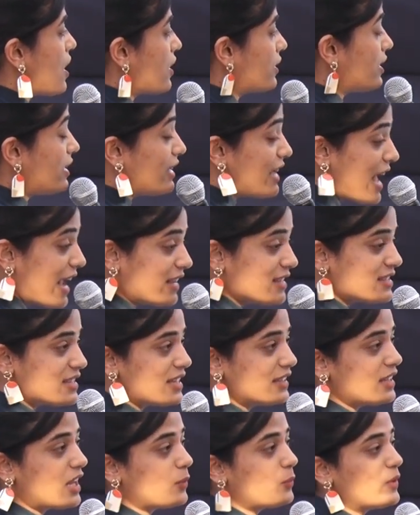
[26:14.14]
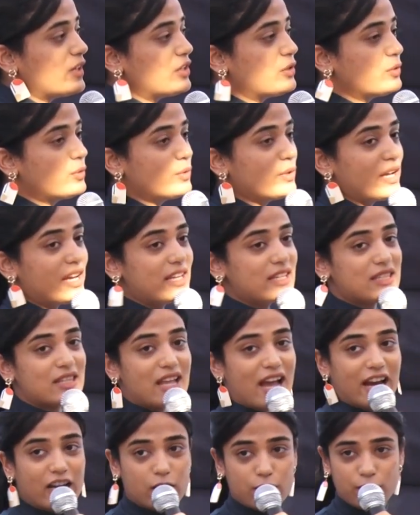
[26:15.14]
The next thing that we do is
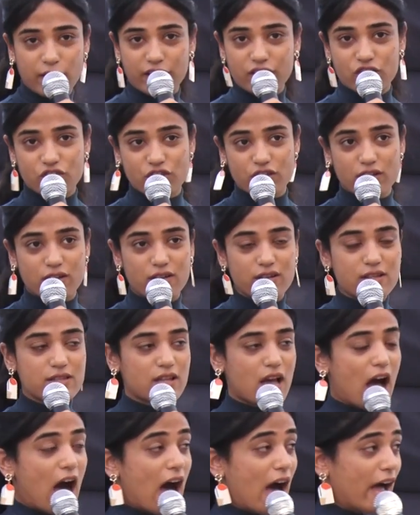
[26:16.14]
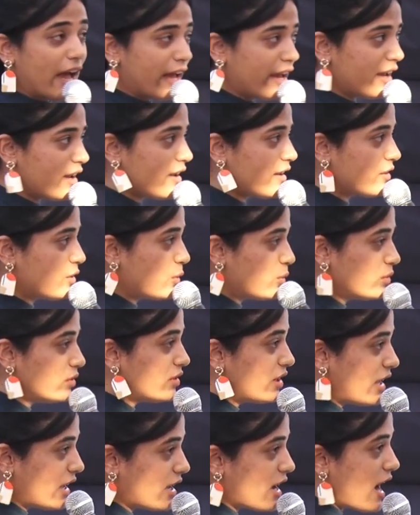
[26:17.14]
light fixtures. I don't
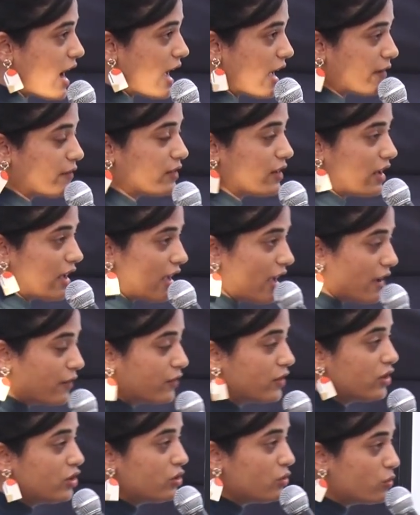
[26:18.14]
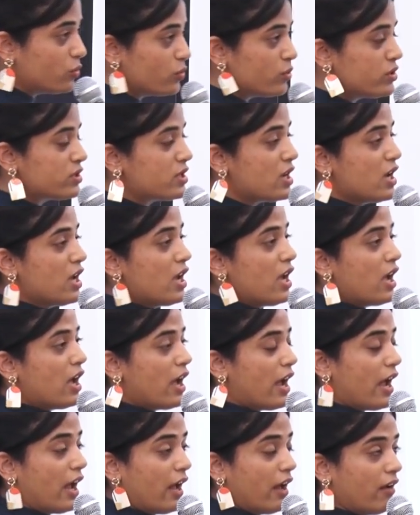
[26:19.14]
think I have ever used
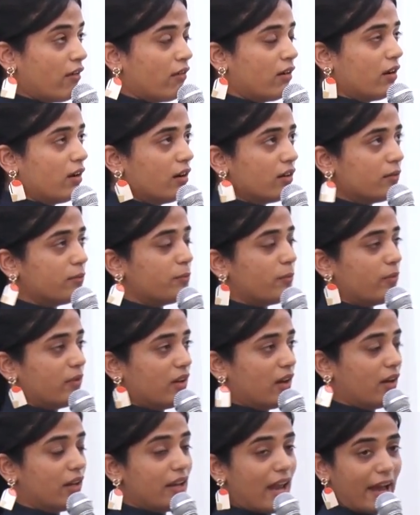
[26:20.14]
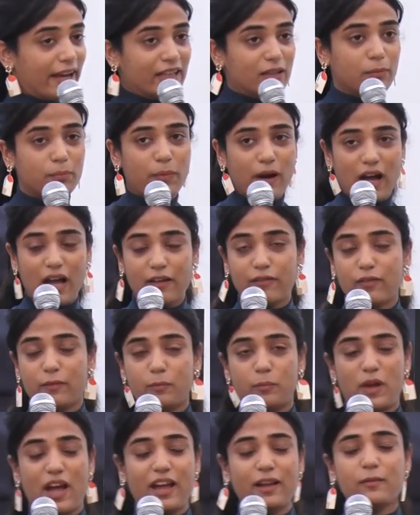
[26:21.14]
a light bulb.
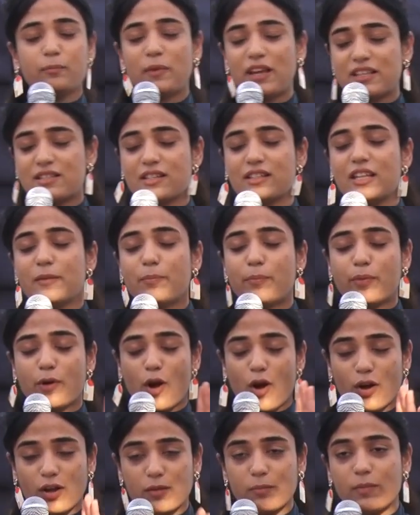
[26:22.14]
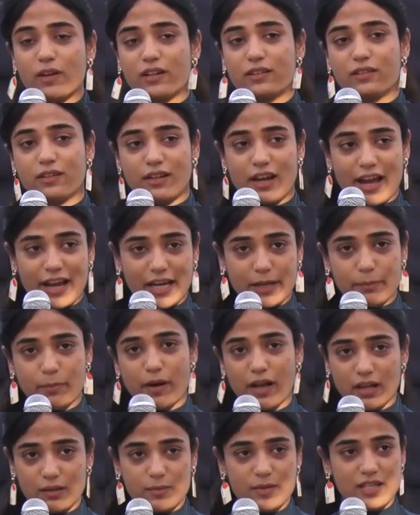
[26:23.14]
I basically prohibit light
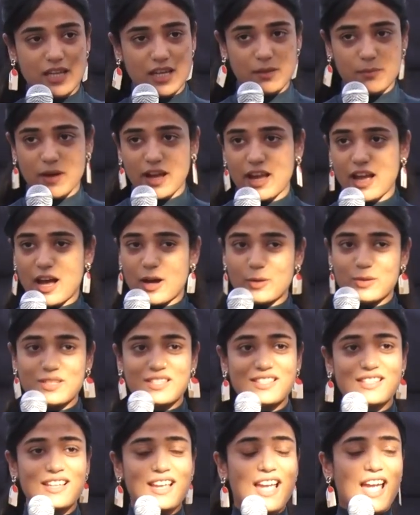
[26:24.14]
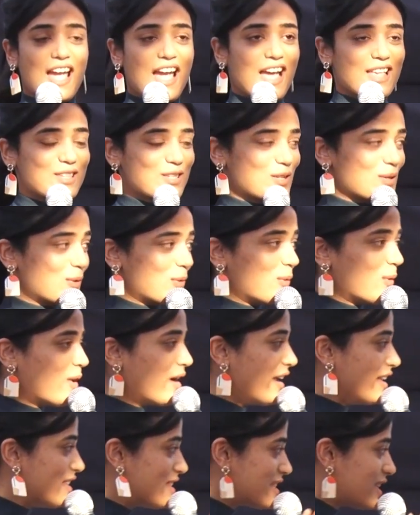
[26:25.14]
bulbs in my house. So
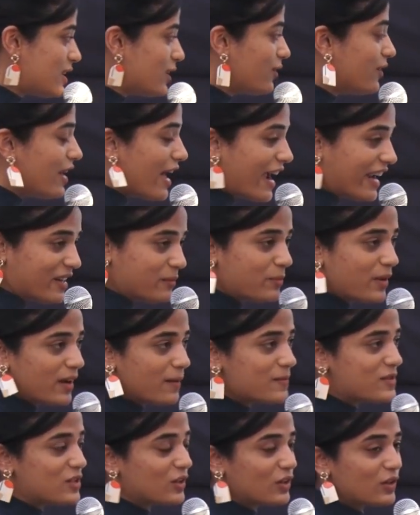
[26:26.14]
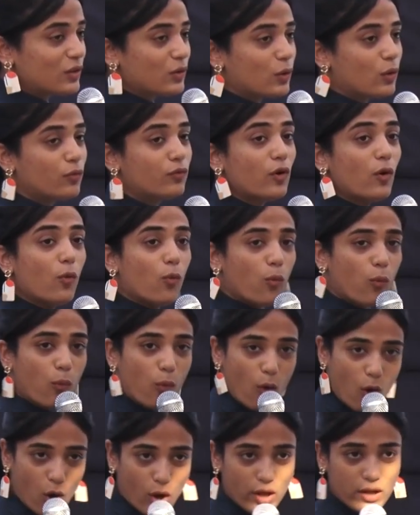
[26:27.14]
instead of light bulbs, you can go for
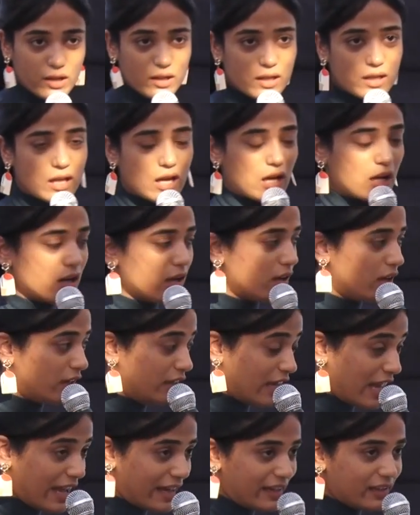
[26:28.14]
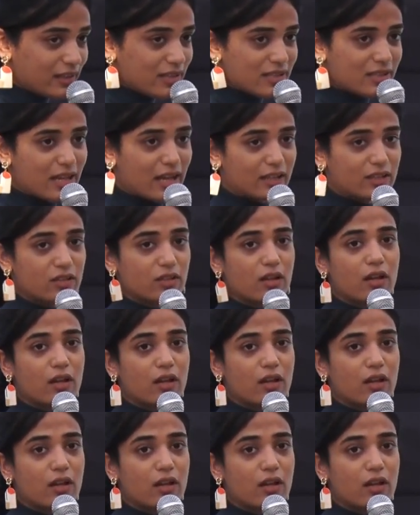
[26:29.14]
wall lights that